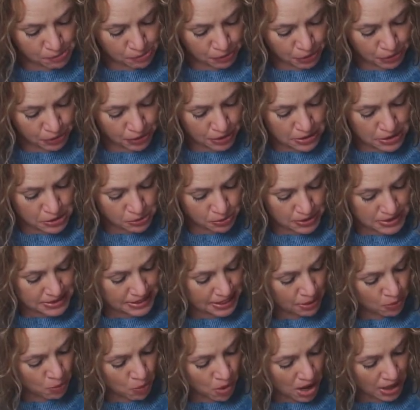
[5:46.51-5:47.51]
Brudos
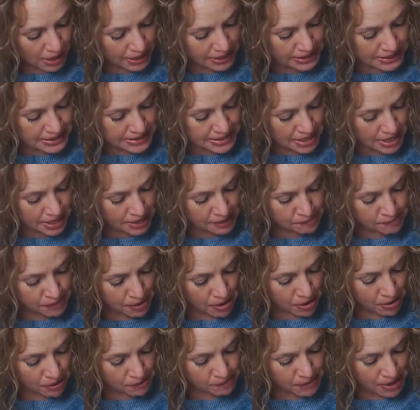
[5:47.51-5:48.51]
was a walking time
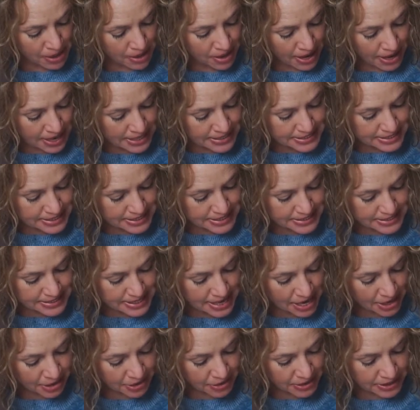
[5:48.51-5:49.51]
bomb as he
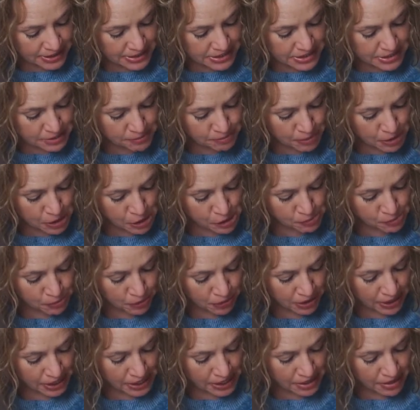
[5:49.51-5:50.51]
staggered into
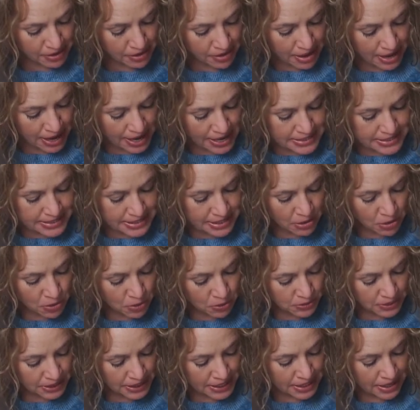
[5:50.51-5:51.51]
puberty, and it
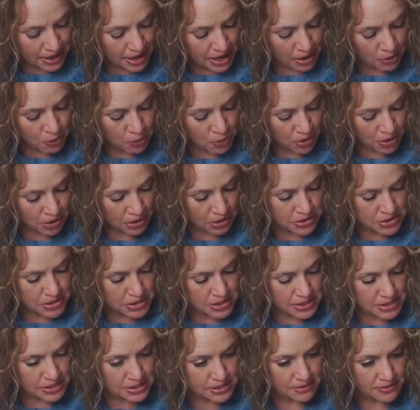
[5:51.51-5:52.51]
only got
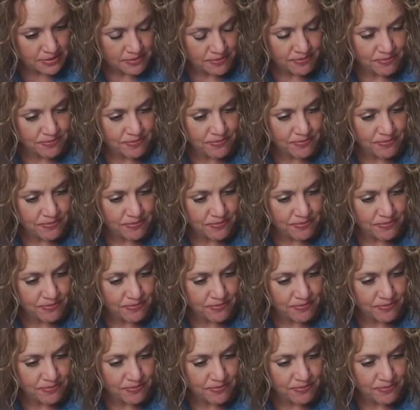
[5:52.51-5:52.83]
worse.